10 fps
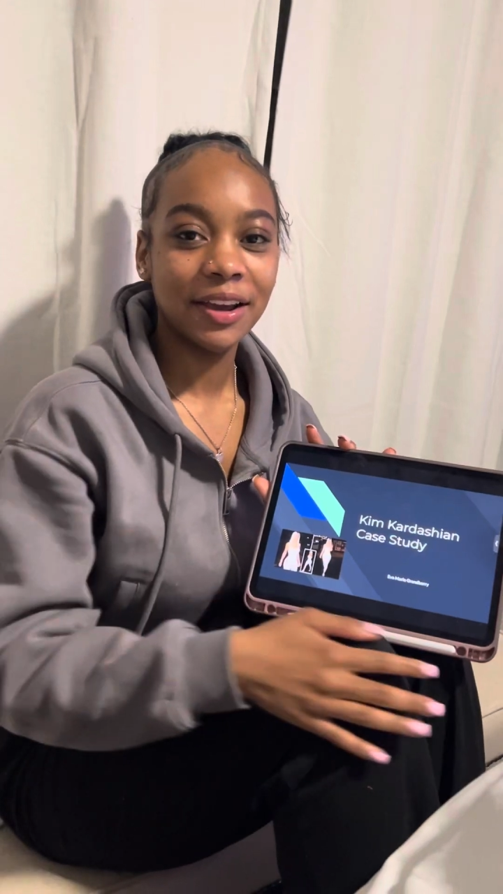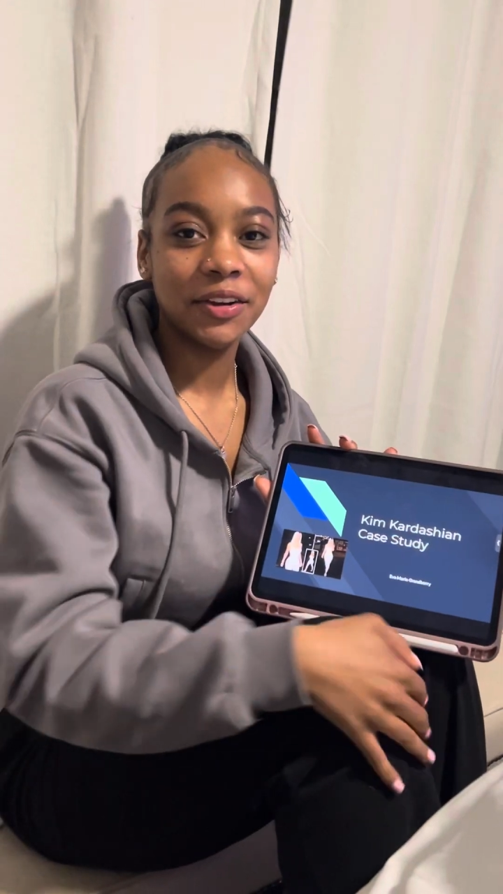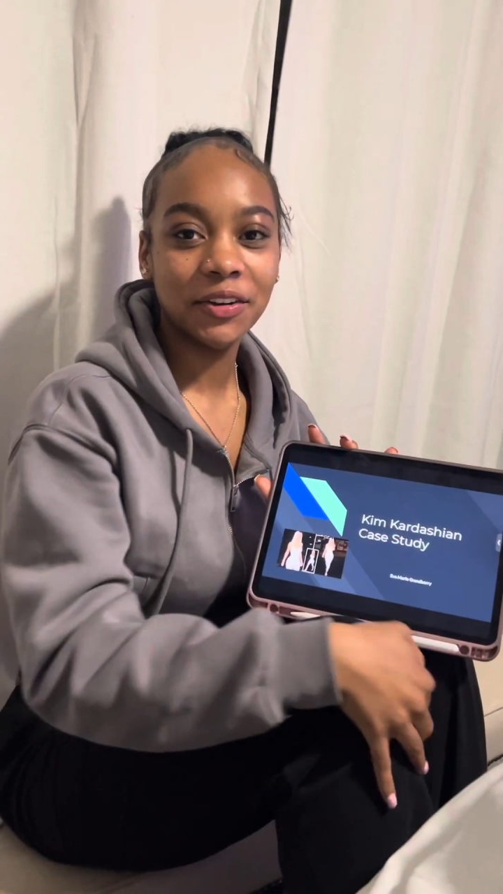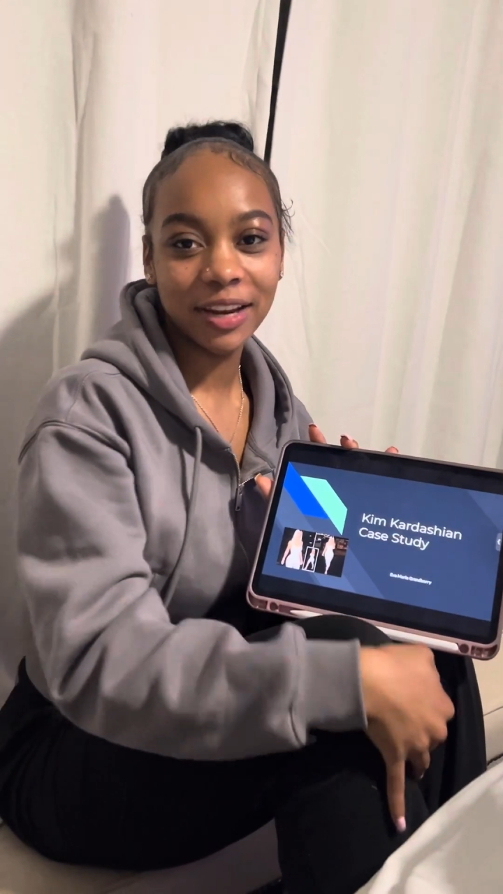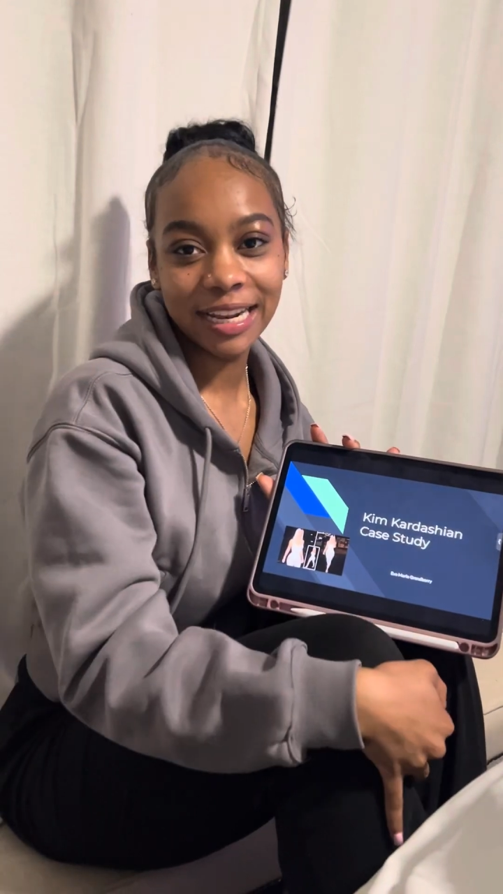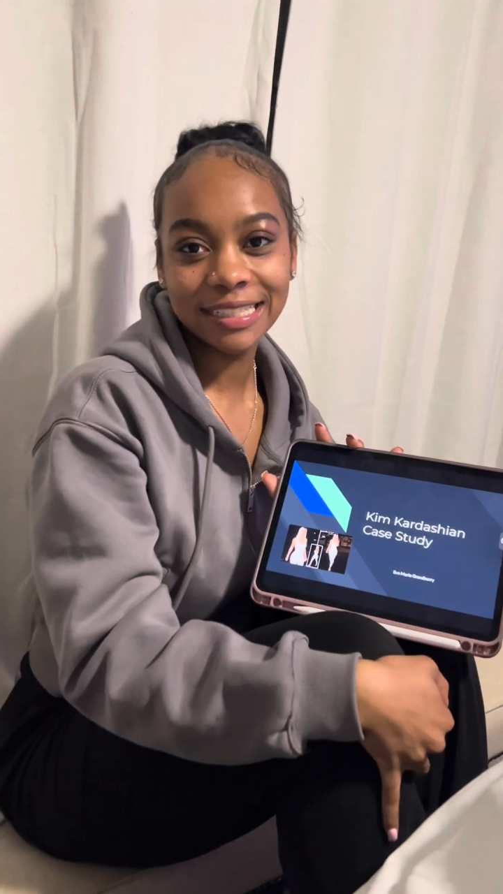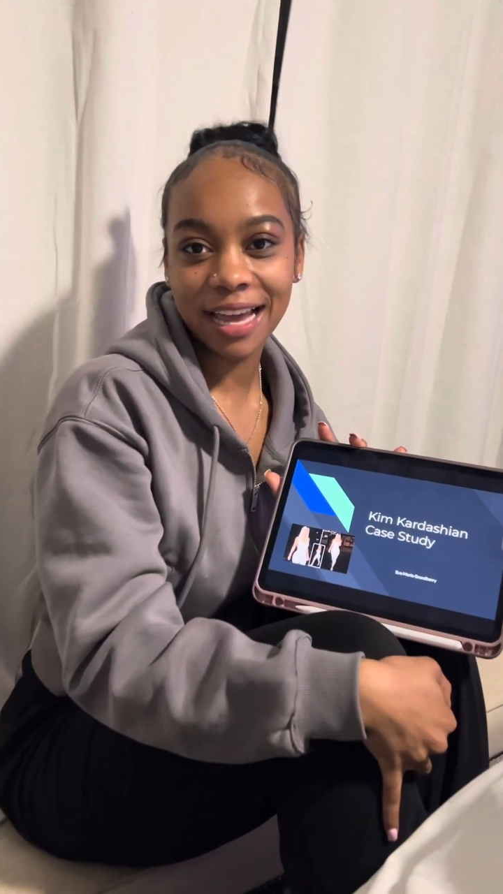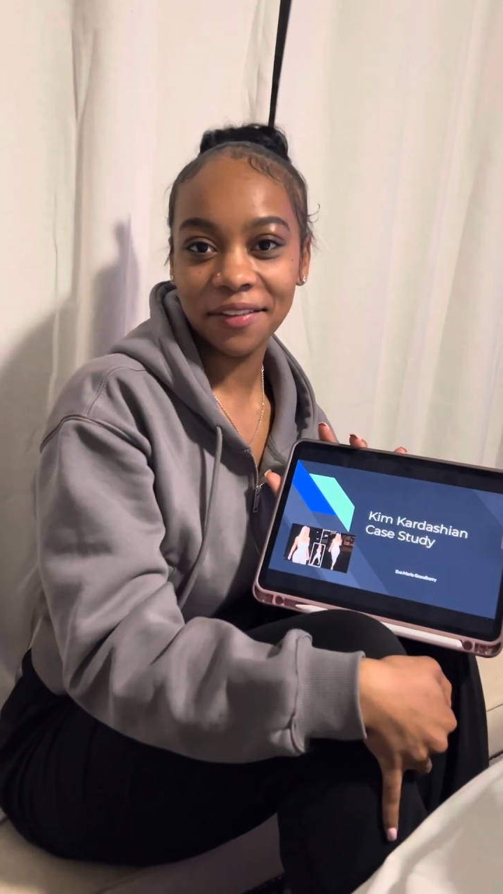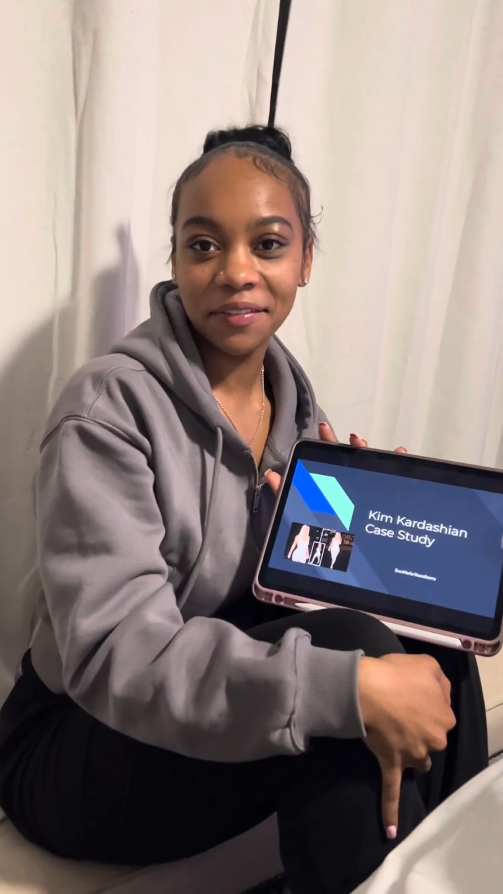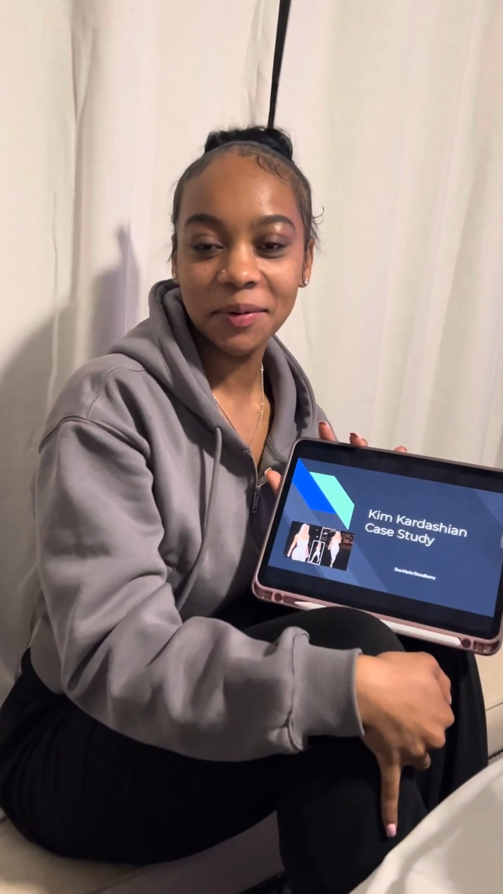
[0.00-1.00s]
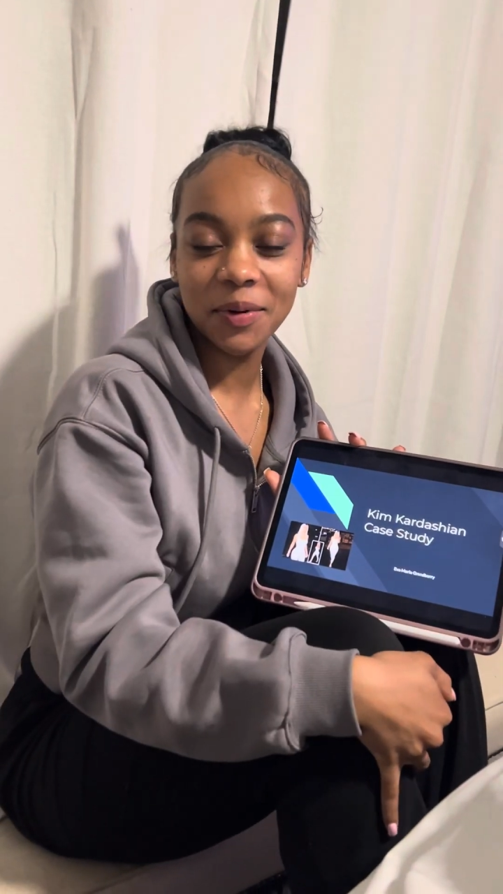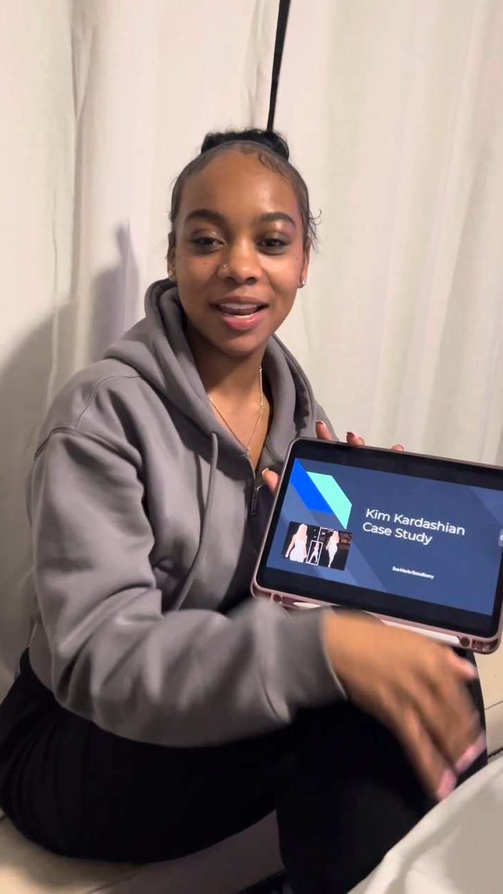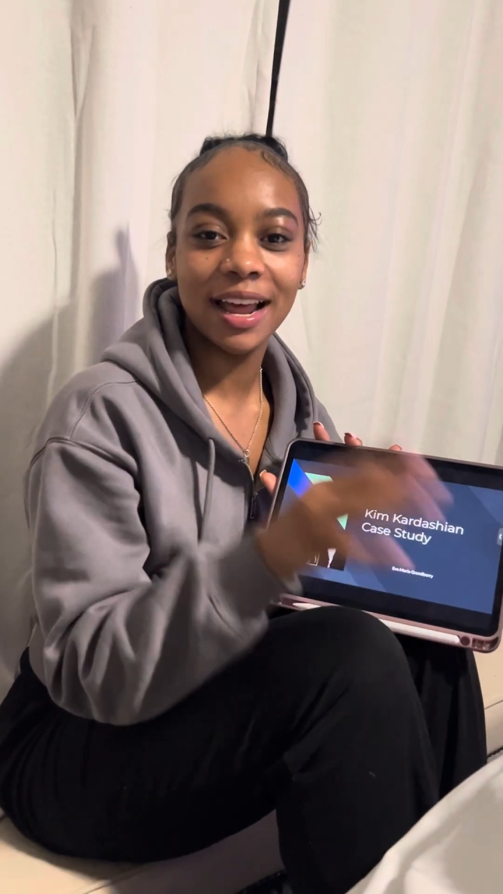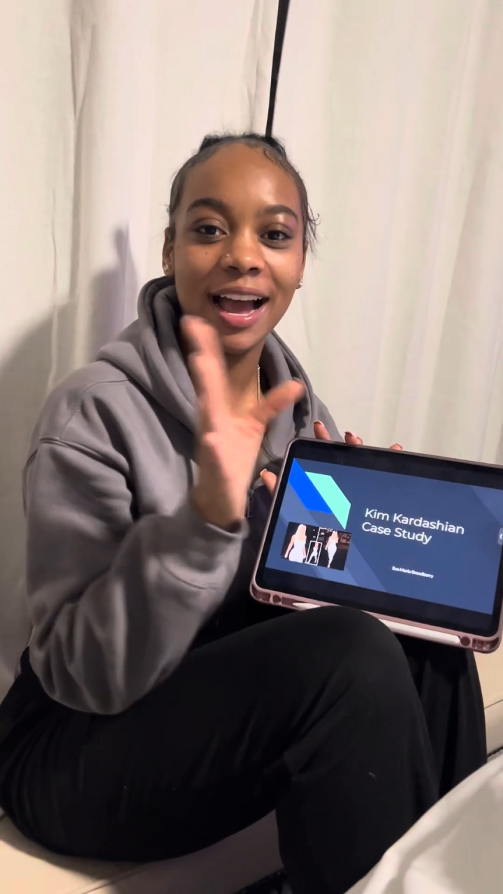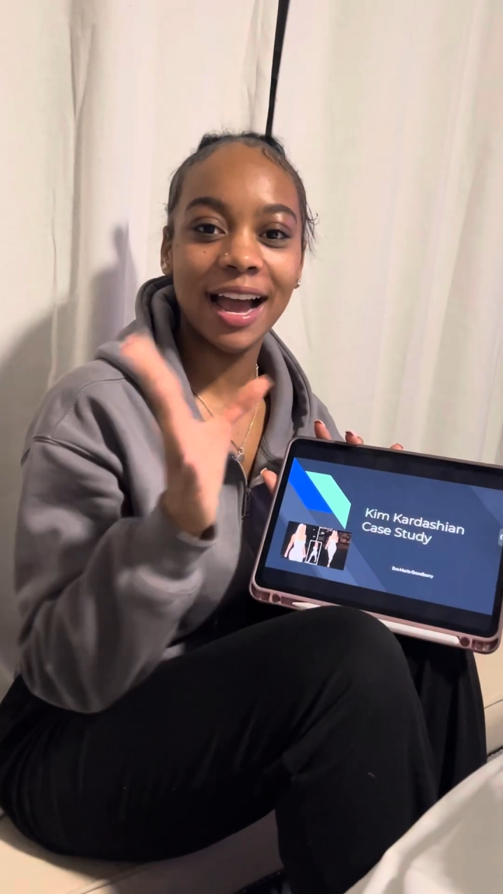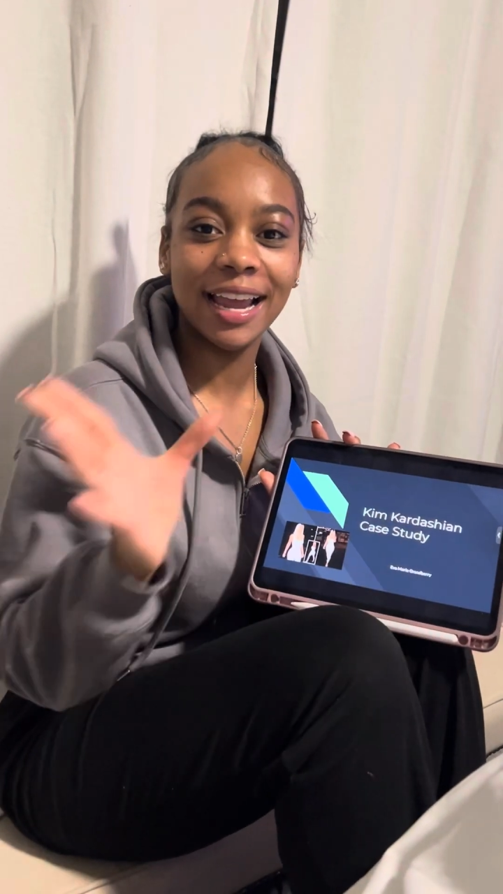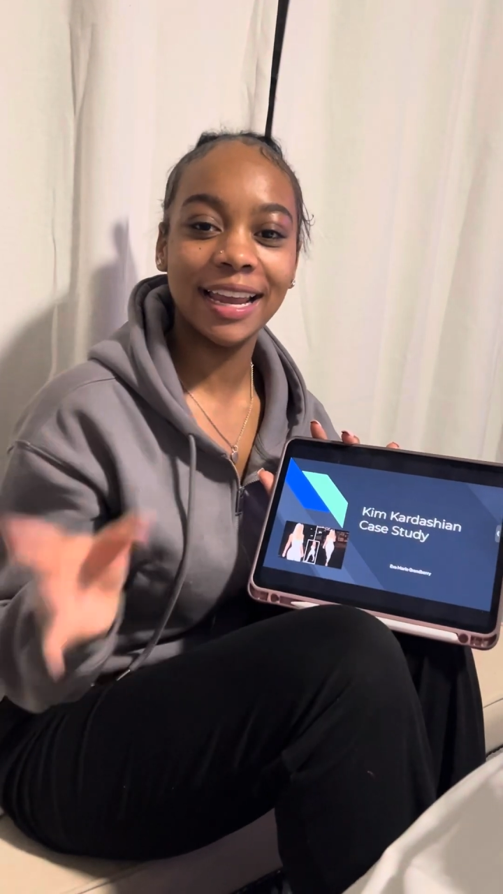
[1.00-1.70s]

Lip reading: Greetings, everyone. I